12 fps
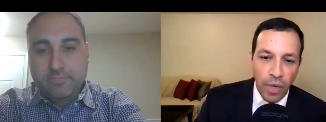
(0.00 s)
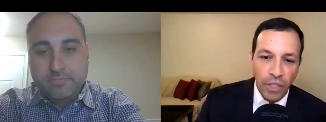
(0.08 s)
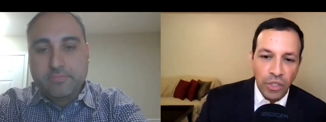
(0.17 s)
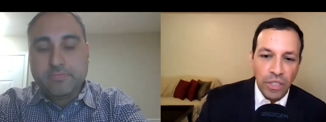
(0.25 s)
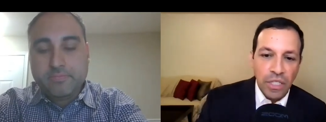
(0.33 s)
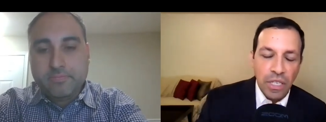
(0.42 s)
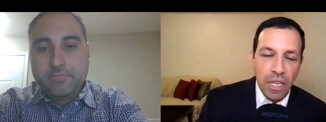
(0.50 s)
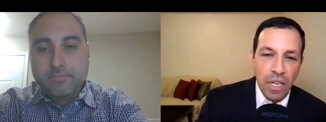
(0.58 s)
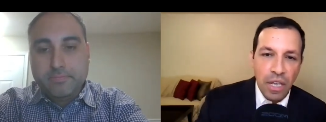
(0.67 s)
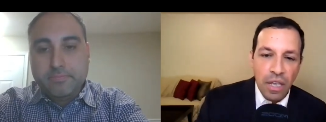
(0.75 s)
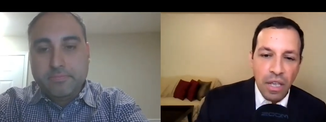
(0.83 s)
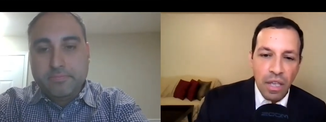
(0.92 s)
Speaker 1: questions.
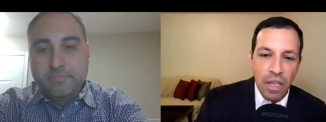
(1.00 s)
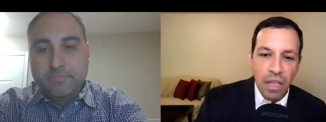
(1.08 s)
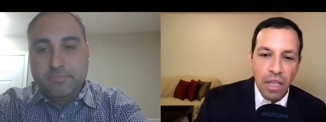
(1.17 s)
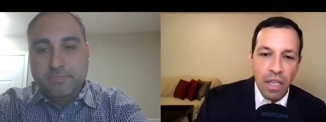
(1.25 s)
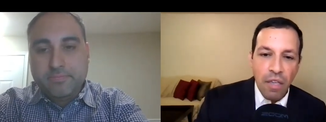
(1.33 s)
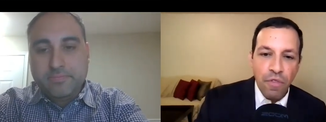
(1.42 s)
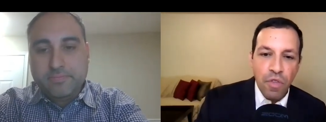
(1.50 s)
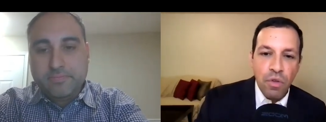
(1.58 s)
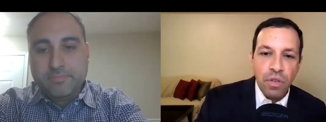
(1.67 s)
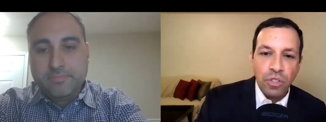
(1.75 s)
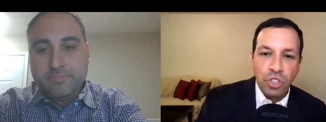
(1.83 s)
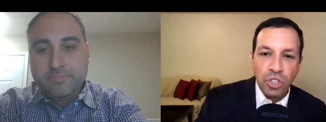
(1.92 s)
If
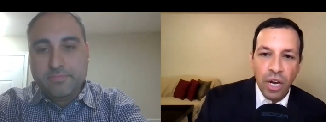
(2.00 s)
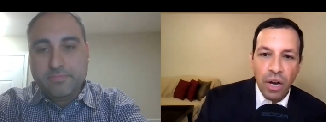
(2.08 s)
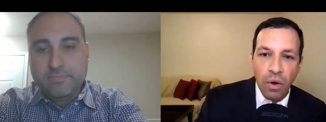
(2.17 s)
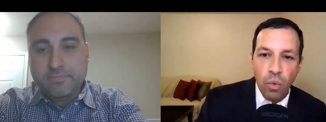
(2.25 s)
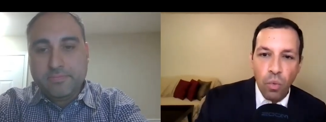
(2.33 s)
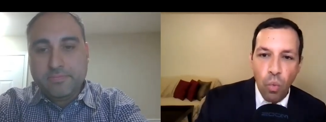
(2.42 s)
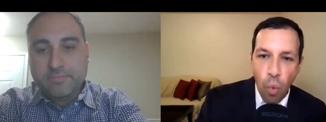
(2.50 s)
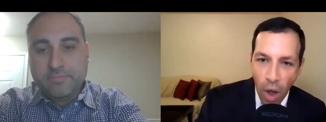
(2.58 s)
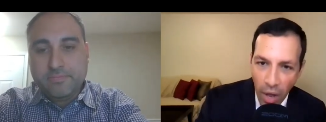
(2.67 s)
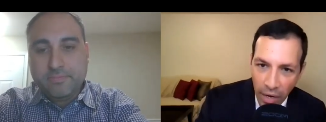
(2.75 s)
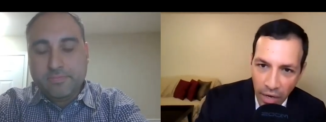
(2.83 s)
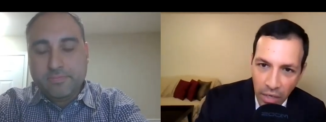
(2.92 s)
you could share
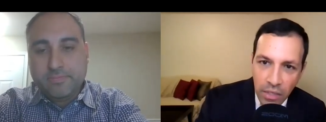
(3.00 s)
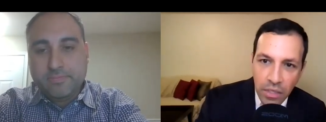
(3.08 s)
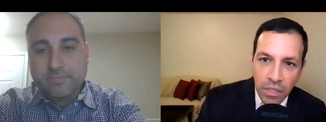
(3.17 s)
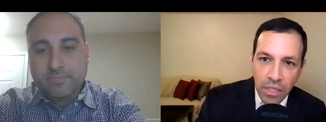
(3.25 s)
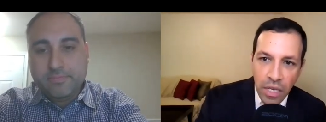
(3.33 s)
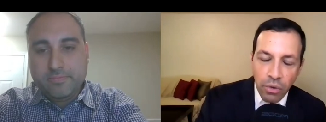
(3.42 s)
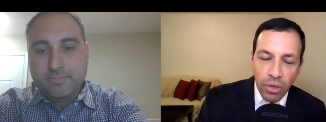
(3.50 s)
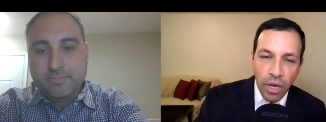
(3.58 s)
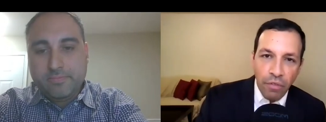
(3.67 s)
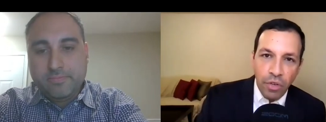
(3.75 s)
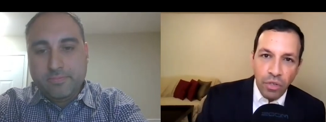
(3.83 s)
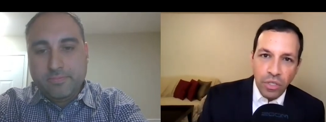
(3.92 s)
one
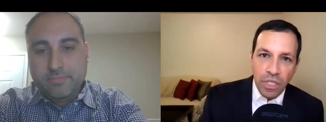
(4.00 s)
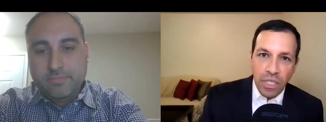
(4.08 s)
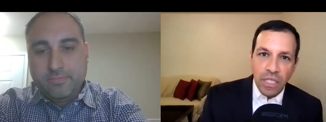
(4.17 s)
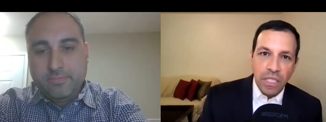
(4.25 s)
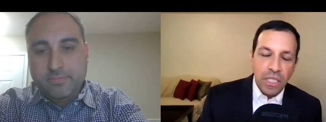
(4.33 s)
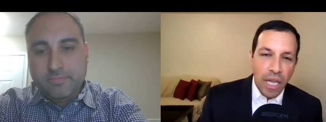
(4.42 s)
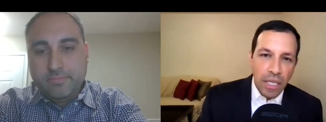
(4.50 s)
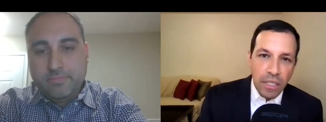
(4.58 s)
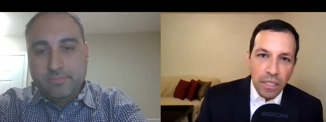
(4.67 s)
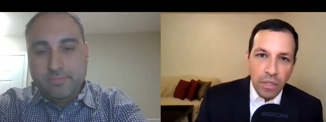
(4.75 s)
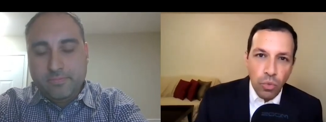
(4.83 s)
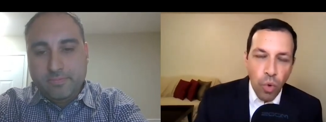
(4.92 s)
secret of your
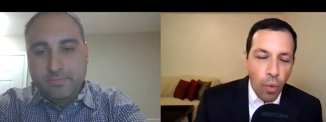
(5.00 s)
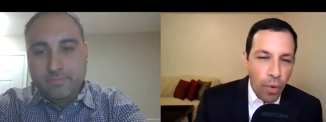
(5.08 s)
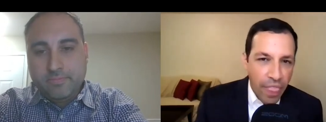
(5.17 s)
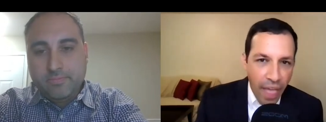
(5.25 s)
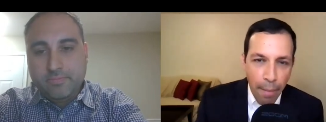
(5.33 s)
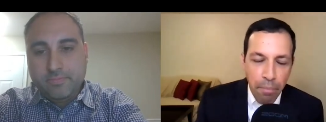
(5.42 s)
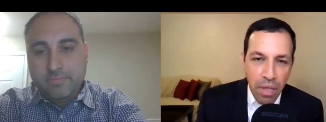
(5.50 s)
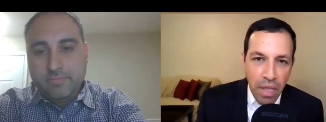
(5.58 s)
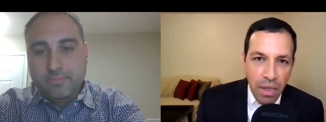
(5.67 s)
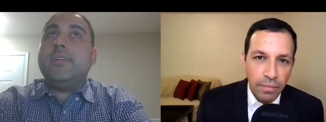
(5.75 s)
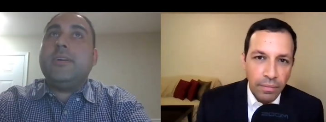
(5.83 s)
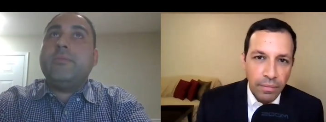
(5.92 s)
success, what would that
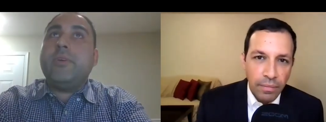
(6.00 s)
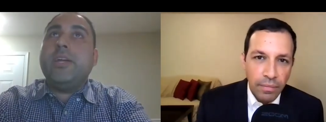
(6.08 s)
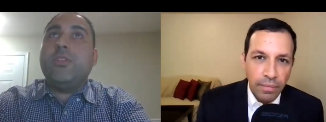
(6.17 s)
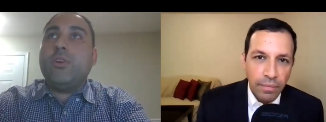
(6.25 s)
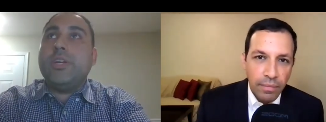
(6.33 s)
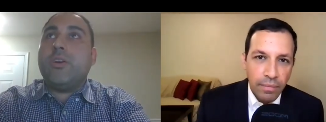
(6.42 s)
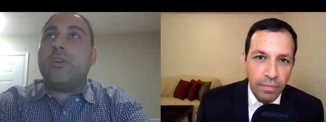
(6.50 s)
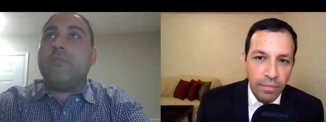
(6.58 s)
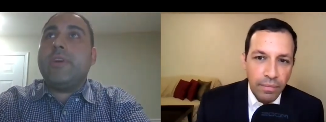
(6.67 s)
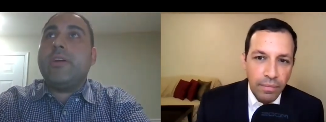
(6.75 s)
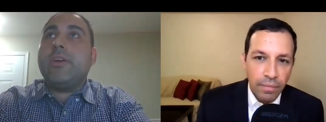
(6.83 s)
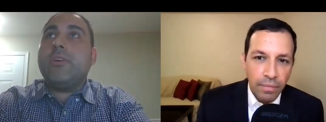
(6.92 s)
be?
Speaker 2: Well, I learned it
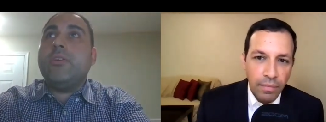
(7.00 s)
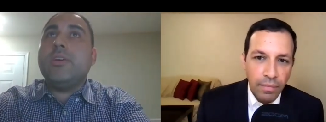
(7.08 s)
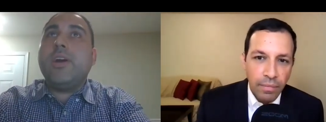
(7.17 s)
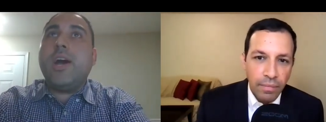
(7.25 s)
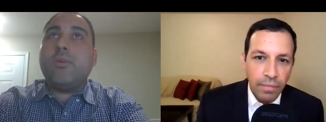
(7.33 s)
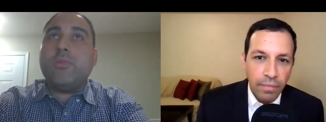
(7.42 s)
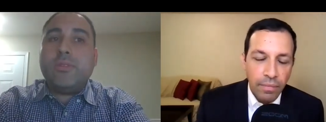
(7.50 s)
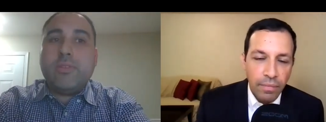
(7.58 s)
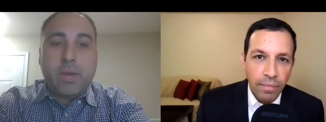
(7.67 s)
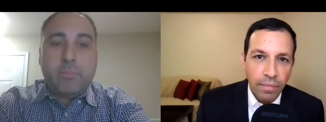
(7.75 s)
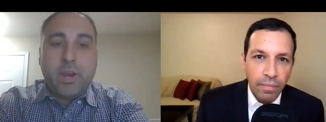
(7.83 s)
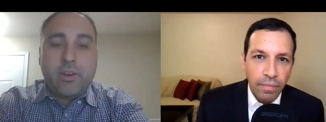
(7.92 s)
er, very early on
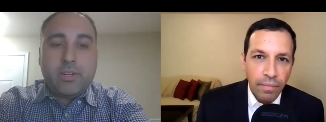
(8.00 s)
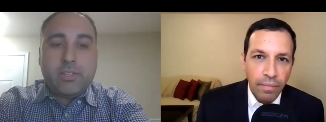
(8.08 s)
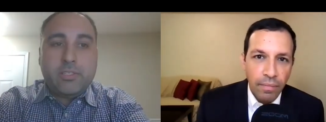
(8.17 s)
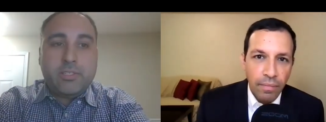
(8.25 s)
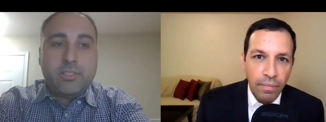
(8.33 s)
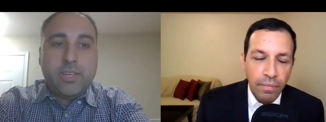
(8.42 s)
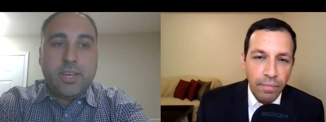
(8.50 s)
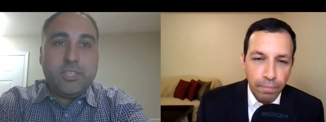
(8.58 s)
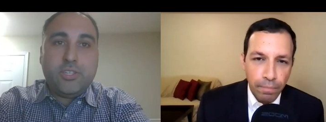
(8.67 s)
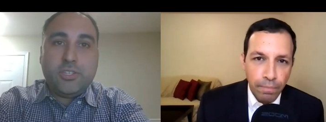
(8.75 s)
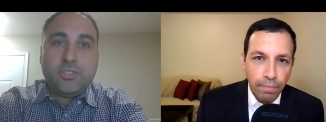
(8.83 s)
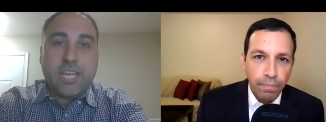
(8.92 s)
with my parents.
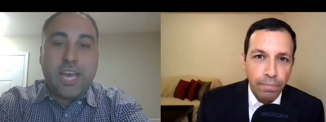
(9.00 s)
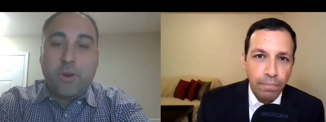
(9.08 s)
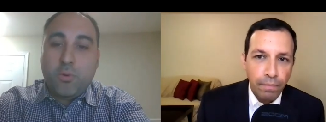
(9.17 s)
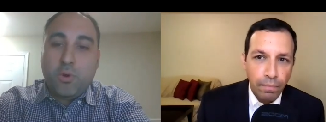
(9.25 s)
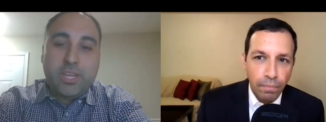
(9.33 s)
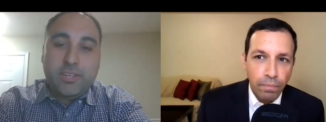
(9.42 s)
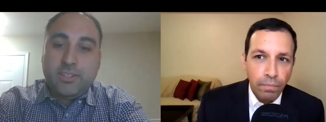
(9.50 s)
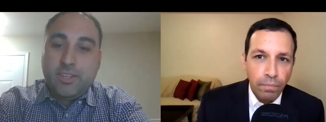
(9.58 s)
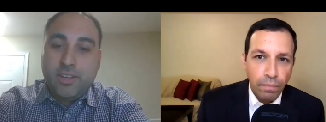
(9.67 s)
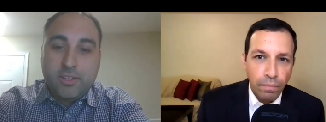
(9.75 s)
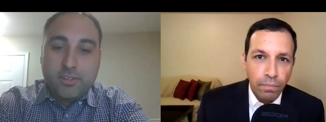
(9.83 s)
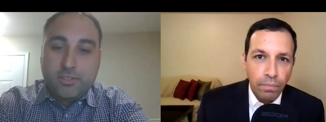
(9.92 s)
It's just outworking
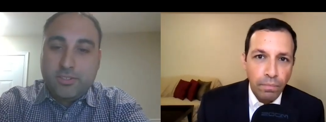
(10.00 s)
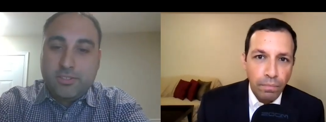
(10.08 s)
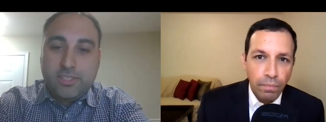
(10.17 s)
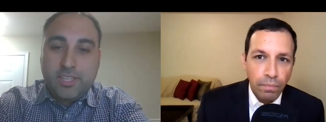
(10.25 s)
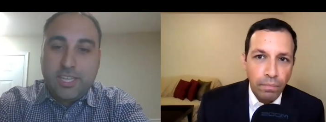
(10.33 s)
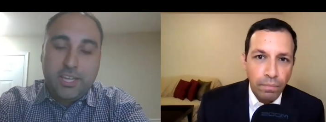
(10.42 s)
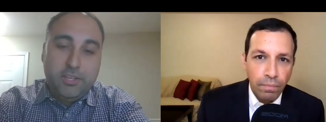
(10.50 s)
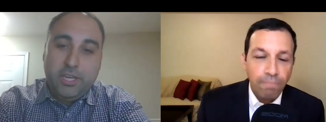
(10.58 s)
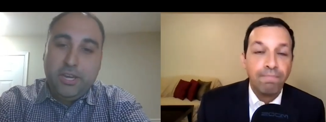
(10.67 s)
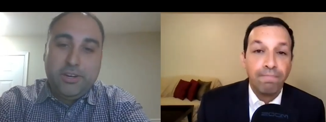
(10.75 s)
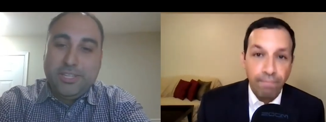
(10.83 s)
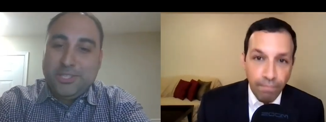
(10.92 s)
others. And,
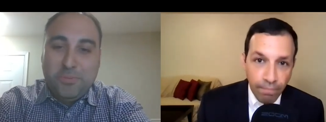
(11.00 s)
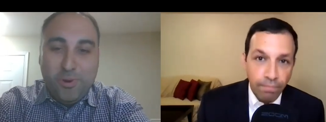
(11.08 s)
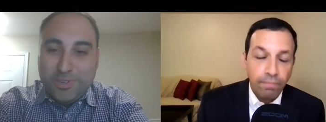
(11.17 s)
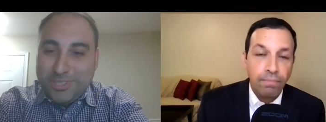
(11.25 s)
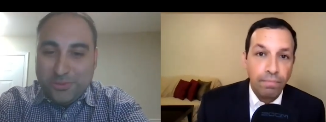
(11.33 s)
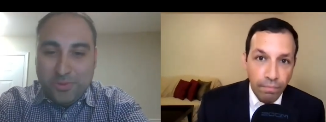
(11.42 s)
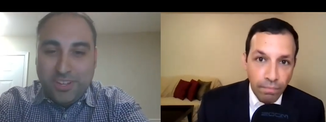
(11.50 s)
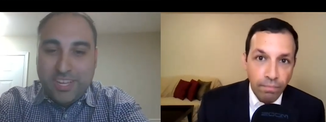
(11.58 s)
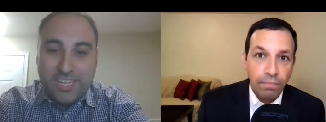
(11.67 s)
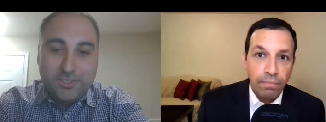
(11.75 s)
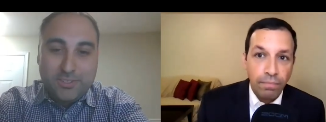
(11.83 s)
you hear it in sports as well. I